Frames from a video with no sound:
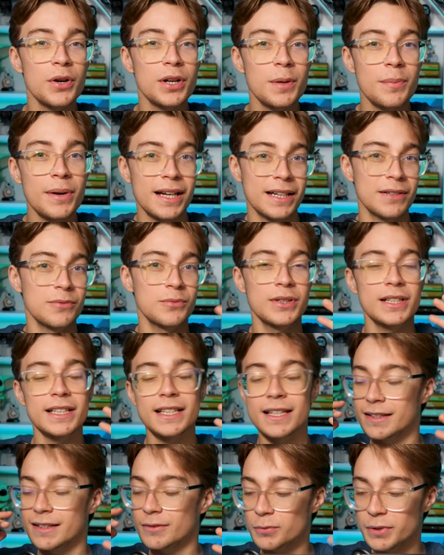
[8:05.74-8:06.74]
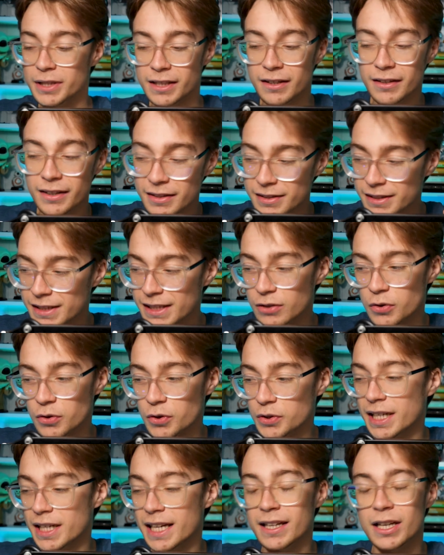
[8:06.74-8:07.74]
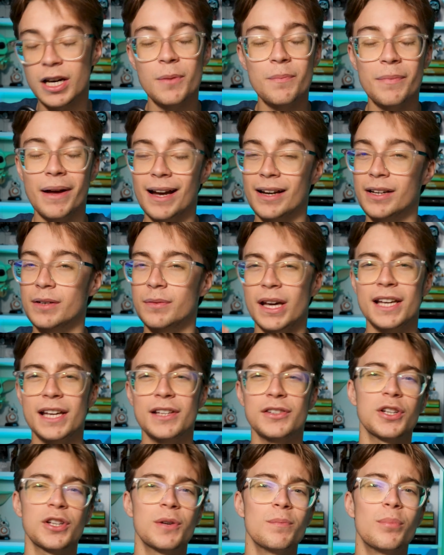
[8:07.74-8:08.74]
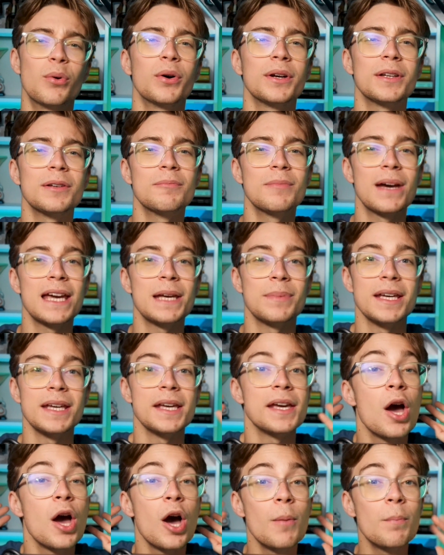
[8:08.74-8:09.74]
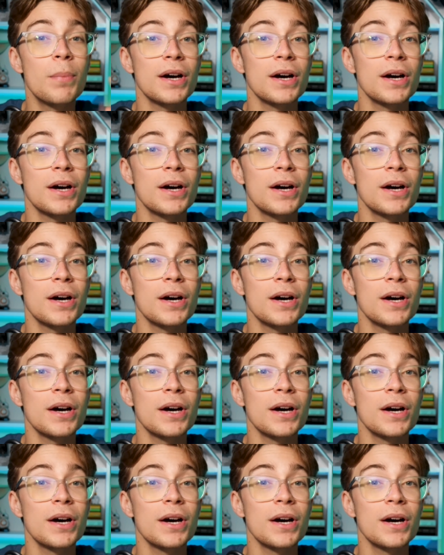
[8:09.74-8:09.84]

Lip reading: get worried about it. We're gonna see Crosshair come back at some point, maybe.